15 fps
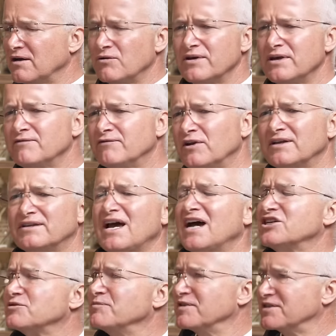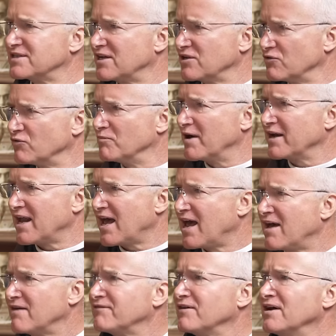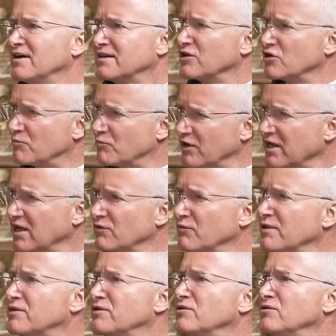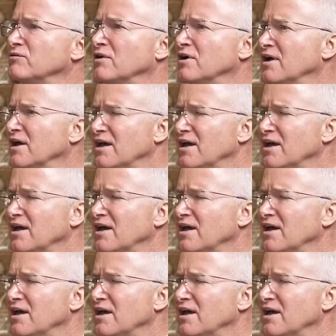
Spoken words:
evil attachments that you might have, that you're bringing with you,